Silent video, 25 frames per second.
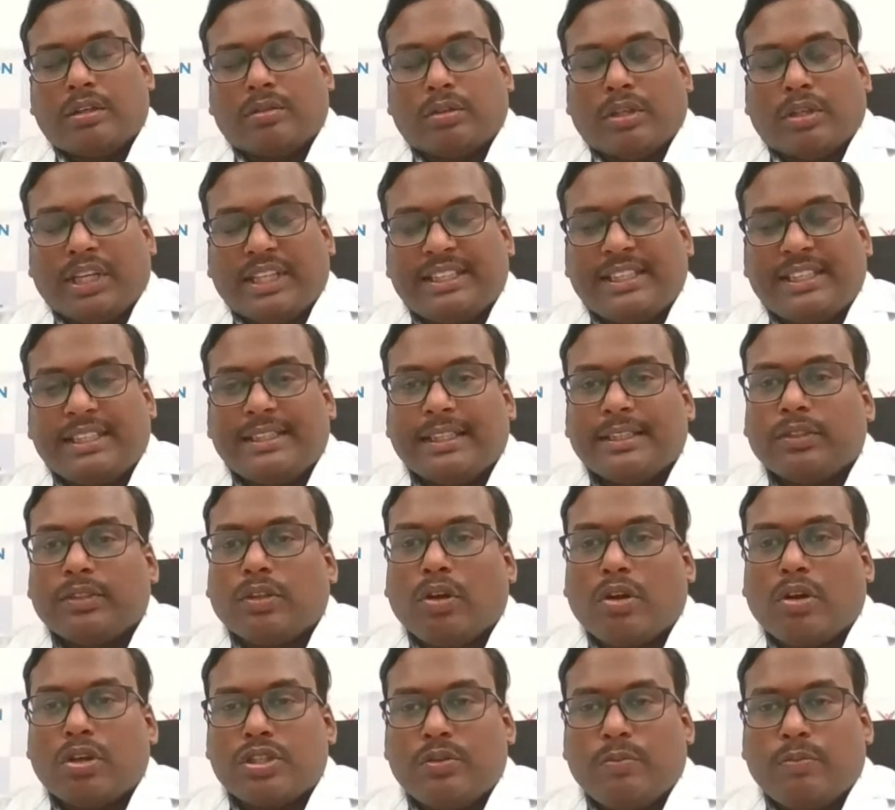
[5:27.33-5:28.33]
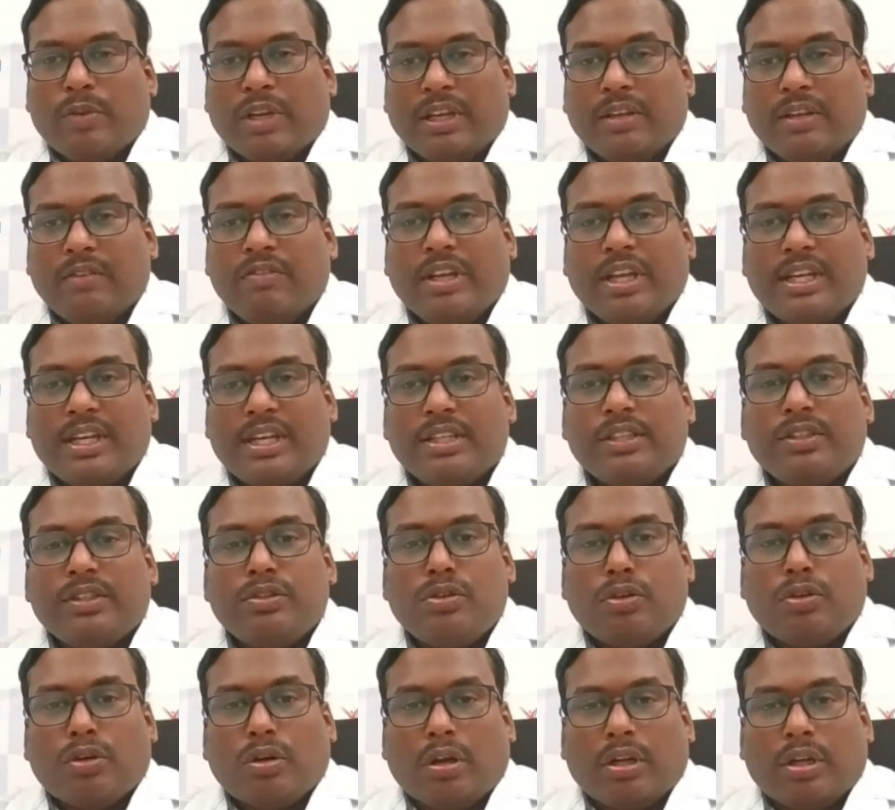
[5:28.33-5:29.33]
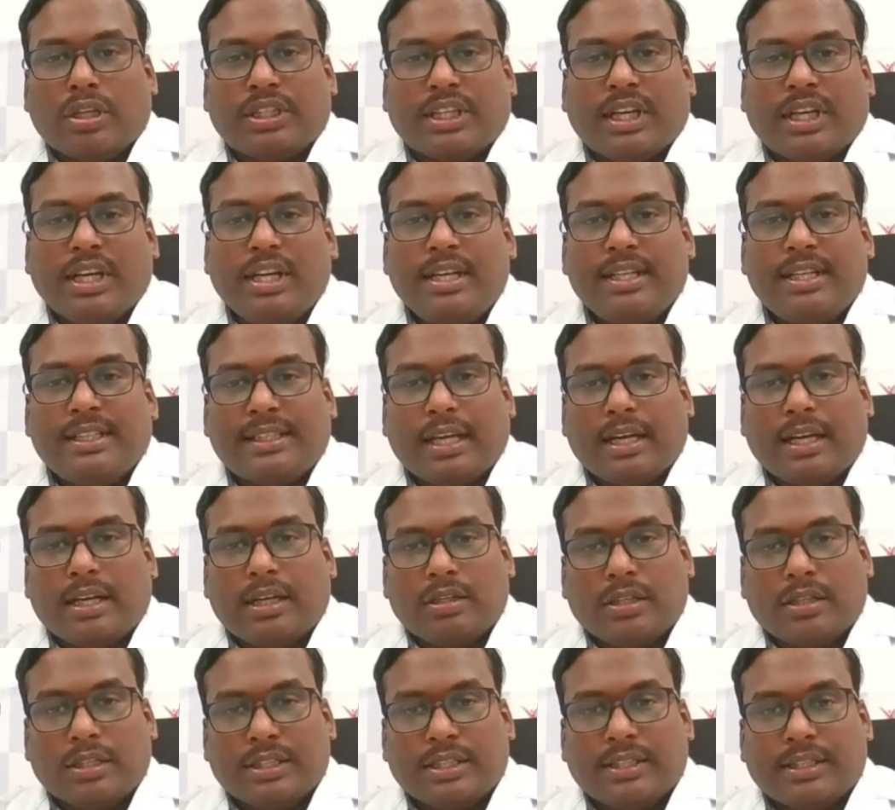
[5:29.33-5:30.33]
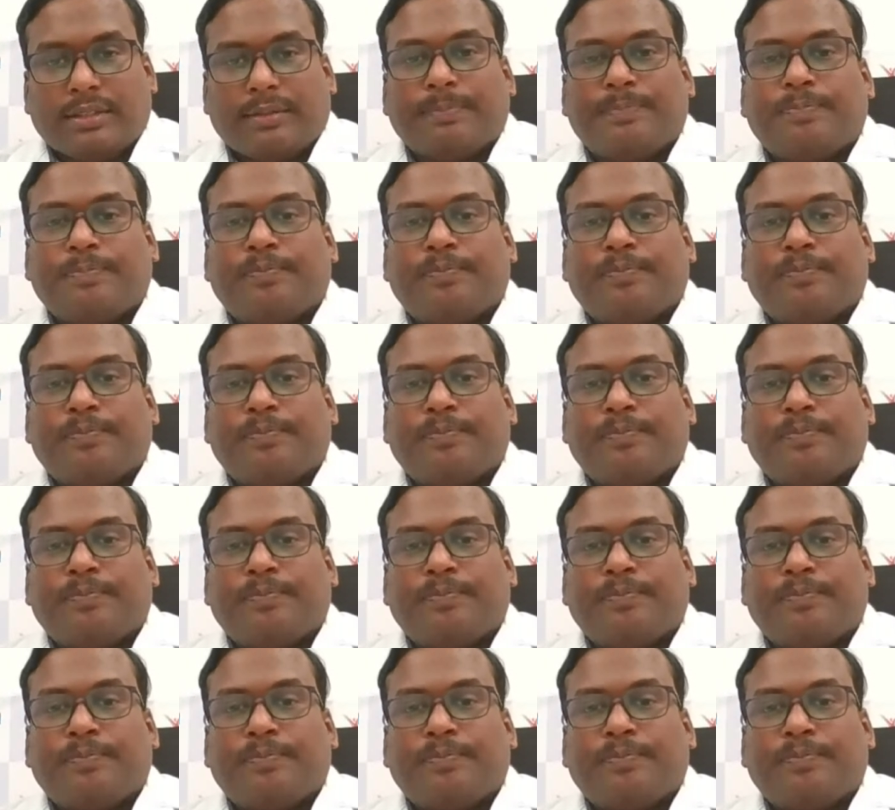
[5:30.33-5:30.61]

diseases caused by various neurological disorders.